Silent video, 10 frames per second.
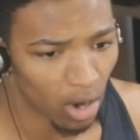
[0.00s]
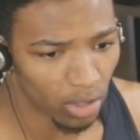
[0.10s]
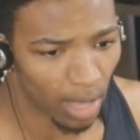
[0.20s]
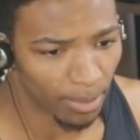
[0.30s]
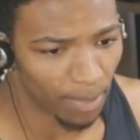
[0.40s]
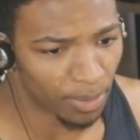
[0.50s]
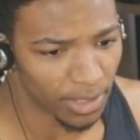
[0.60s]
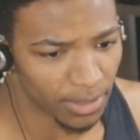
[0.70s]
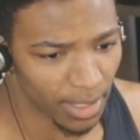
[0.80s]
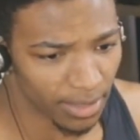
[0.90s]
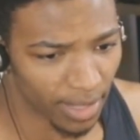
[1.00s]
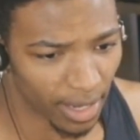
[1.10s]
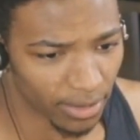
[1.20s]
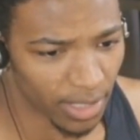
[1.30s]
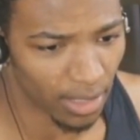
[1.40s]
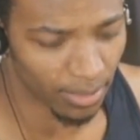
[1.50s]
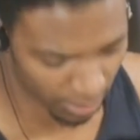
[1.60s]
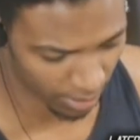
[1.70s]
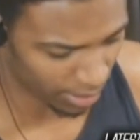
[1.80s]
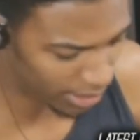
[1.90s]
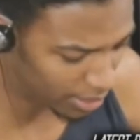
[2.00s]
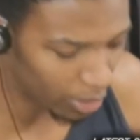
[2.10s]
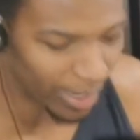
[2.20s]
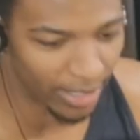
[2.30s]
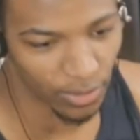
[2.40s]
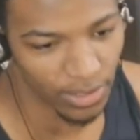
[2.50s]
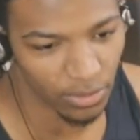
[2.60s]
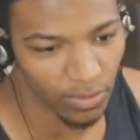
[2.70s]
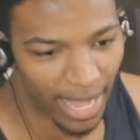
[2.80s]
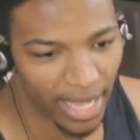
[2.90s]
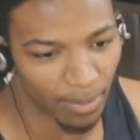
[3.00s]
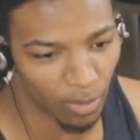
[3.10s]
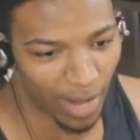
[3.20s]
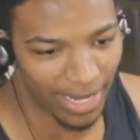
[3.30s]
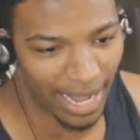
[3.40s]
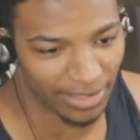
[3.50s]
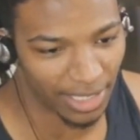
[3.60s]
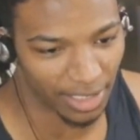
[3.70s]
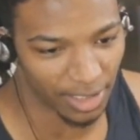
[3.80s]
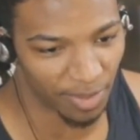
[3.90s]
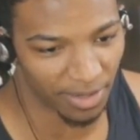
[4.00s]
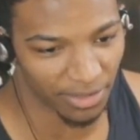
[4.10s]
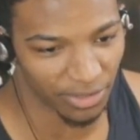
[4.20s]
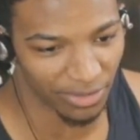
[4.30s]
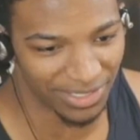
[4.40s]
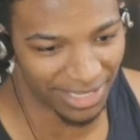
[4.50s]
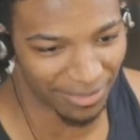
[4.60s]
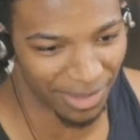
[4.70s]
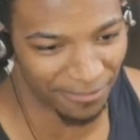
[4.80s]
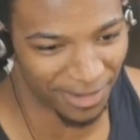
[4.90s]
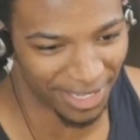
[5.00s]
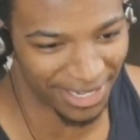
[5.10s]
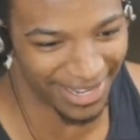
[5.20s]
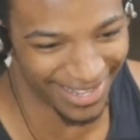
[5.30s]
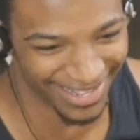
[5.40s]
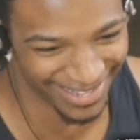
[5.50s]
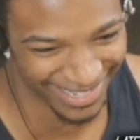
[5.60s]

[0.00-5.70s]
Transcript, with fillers: Well, I'm gonna put his link there. Tell him that he. Okay, so he's doing an edible right now, technically speaking, because he's got the motherfucking.